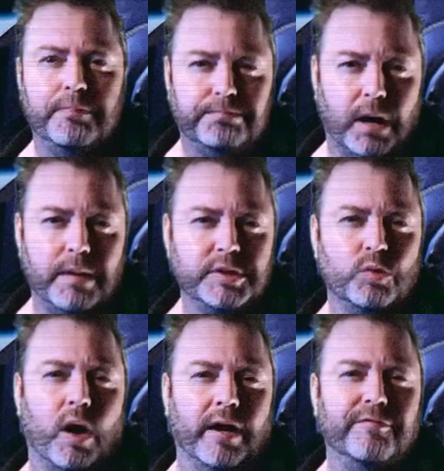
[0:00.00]
Bomb
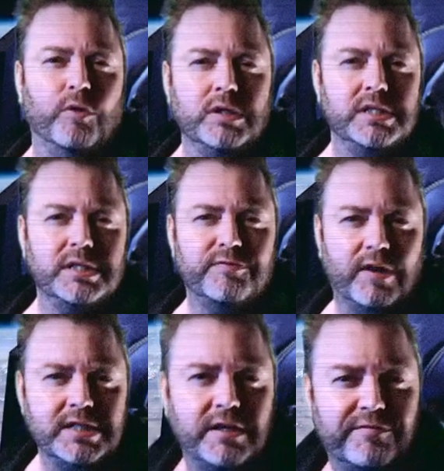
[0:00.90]
Squad forces
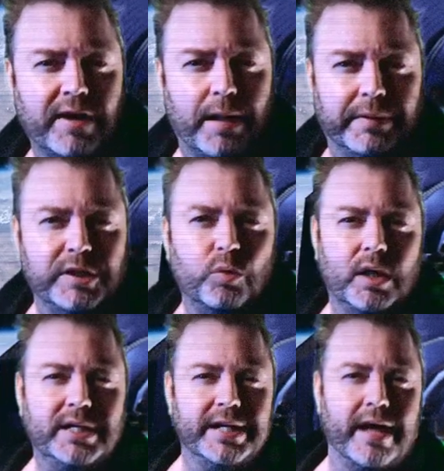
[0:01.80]
friends and family to
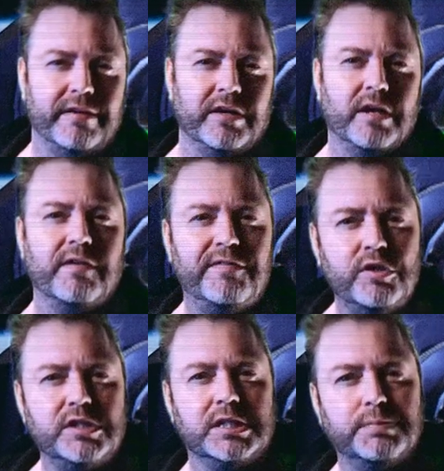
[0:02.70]
work together to
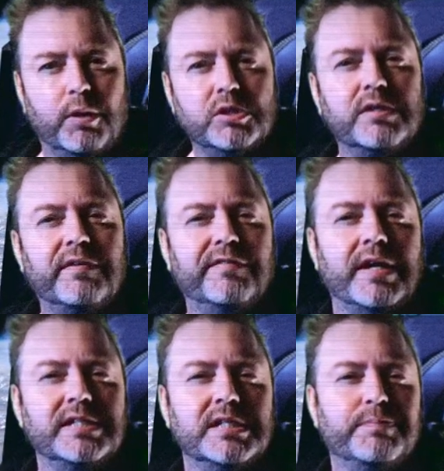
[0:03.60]
defuse explosive
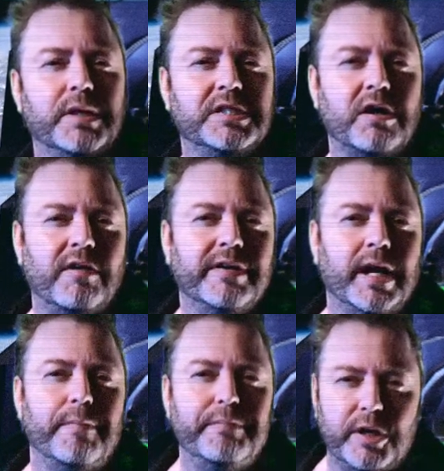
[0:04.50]
devices by solving
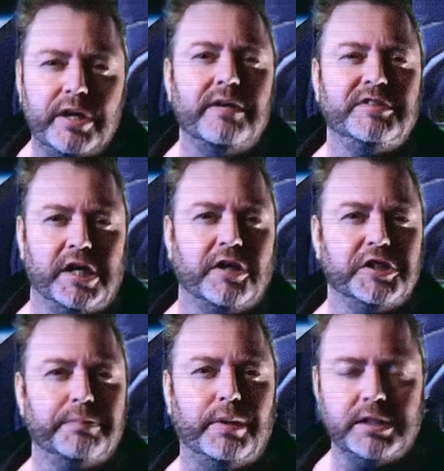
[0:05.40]
a myriad of
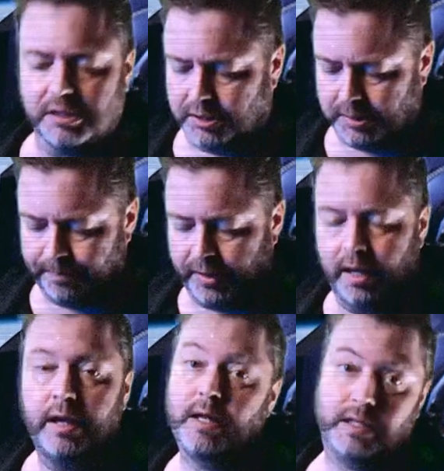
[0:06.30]
challenging puzzles.
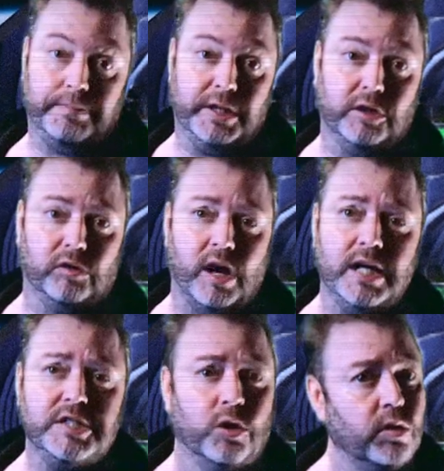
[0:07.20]
The Amico
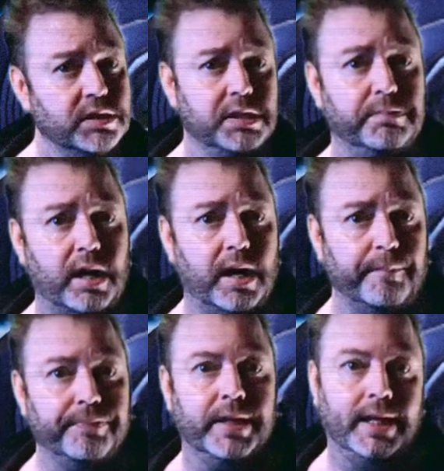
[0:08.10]
console is the
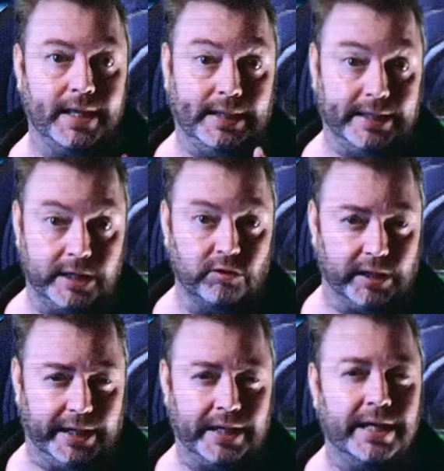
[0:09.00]
bomb,
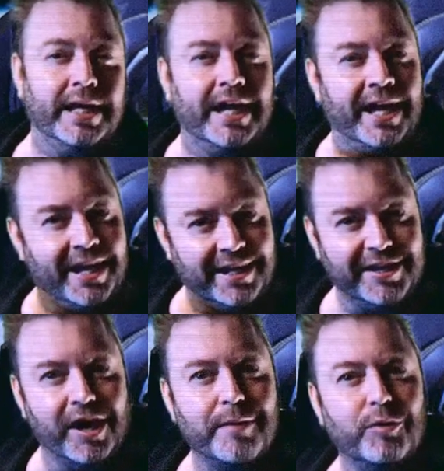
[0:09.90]
literally, and
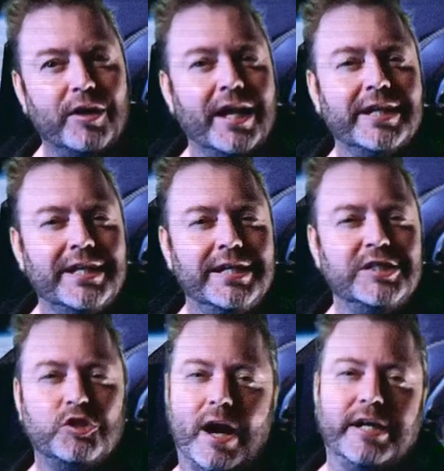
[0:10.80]
the onboard
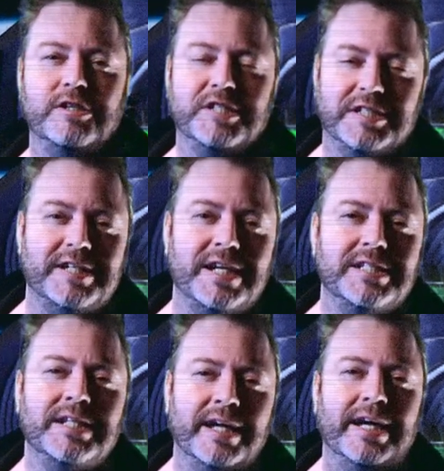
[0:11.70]
LEDs track your
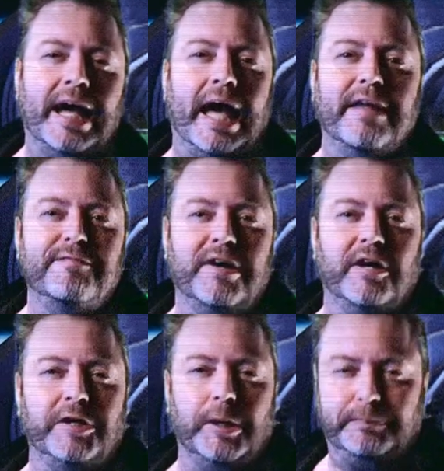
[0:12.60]
success and
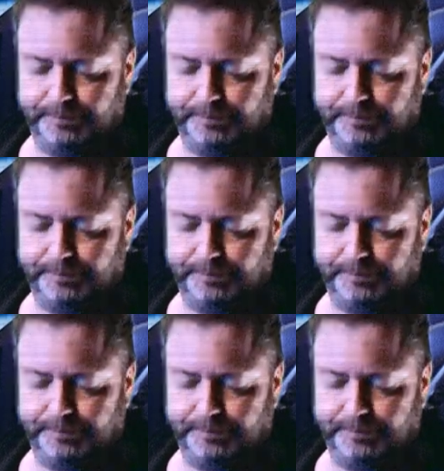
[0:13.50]
failure.